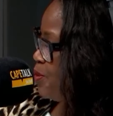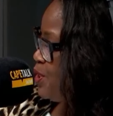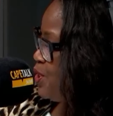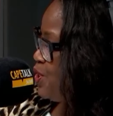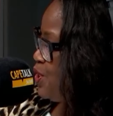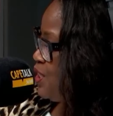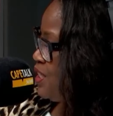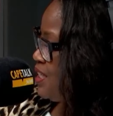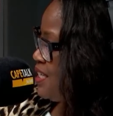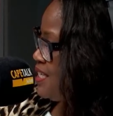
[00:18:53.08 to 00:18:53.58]

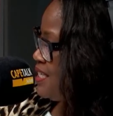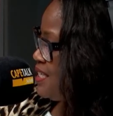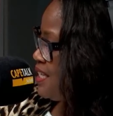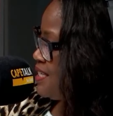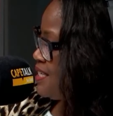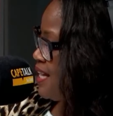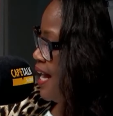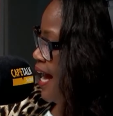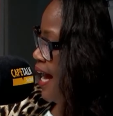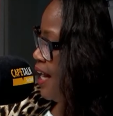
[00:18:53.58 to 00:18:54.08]
Richard. He
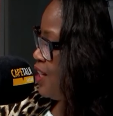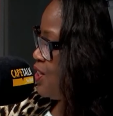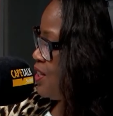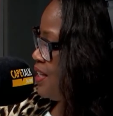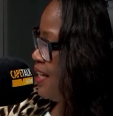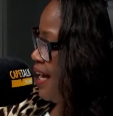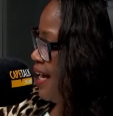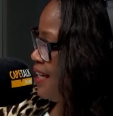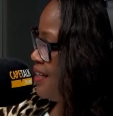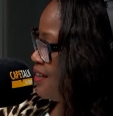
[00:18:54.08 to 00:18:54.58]
says, I
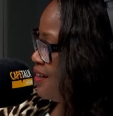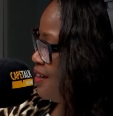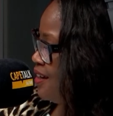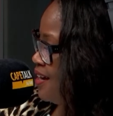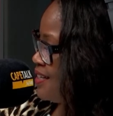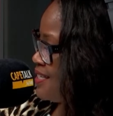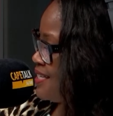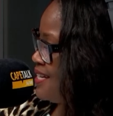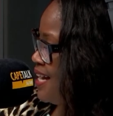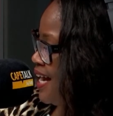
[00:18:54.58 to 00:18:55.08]
actually had it
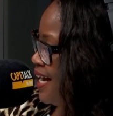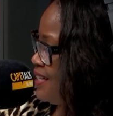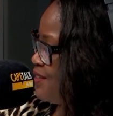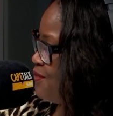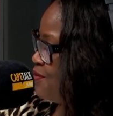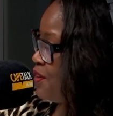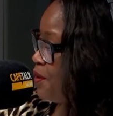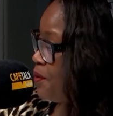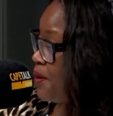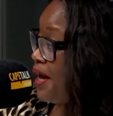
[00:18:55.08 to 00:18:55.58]
last night.
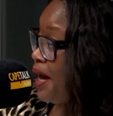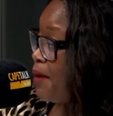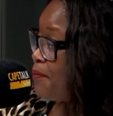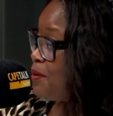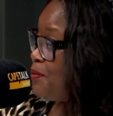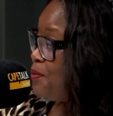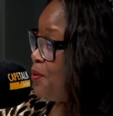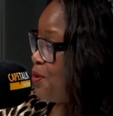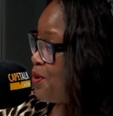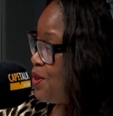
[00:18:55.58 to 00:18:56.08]
Very
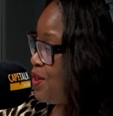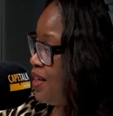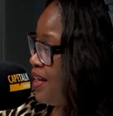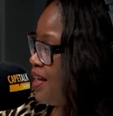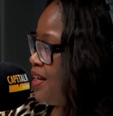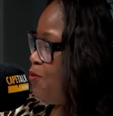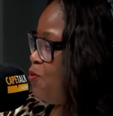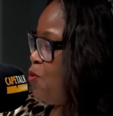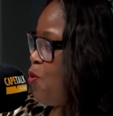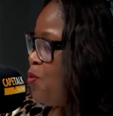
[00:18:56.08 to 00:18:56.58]
happy
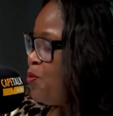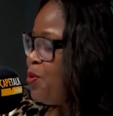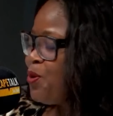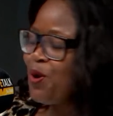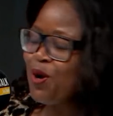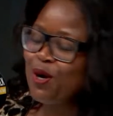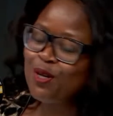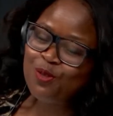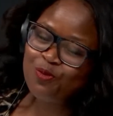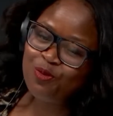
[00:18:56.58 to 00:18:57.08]
birthday. Warm
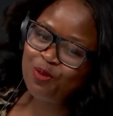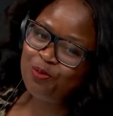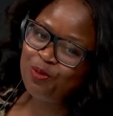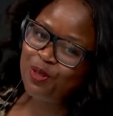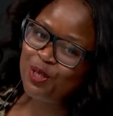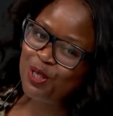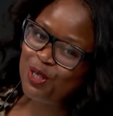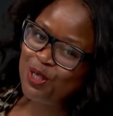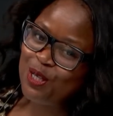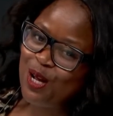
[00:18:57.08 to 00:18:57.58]
regards from
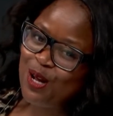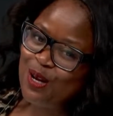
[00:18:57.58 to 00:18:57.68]
Richard.